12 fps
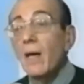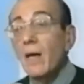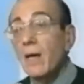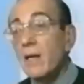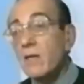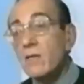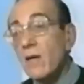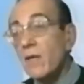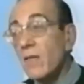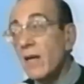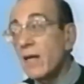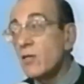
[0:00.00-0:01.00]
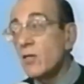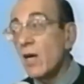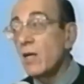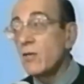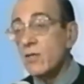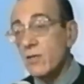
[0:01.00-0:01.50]
is that he
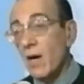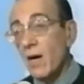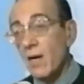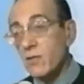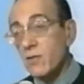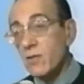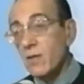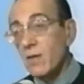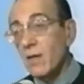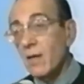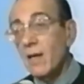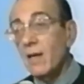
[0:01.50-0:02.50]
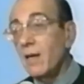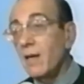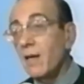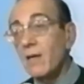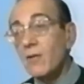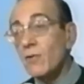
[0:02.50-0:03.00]
changes us.
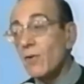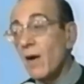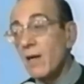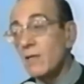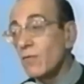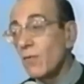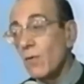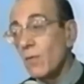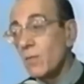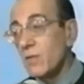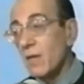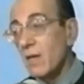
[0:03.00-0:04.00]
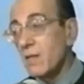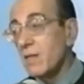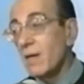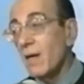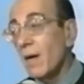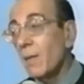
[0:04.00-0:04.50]
He transforms us.
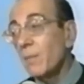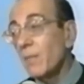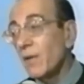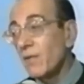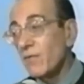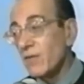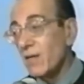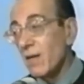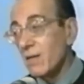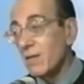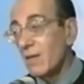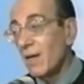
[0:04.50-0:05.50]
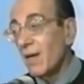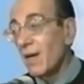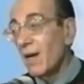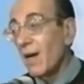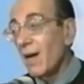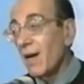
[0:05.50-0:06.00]
He uplifts us.
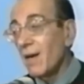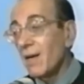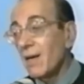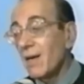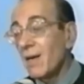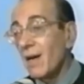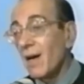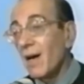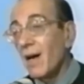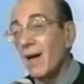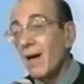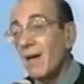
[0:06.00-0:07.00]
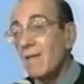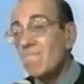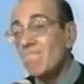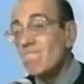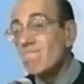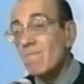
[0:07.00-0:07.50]
And uh,
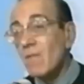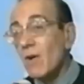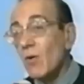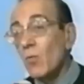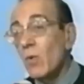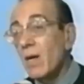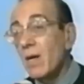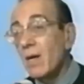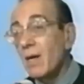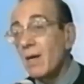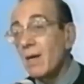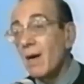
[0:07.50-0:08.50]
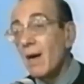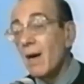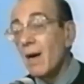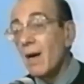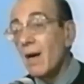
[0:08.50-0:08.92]
we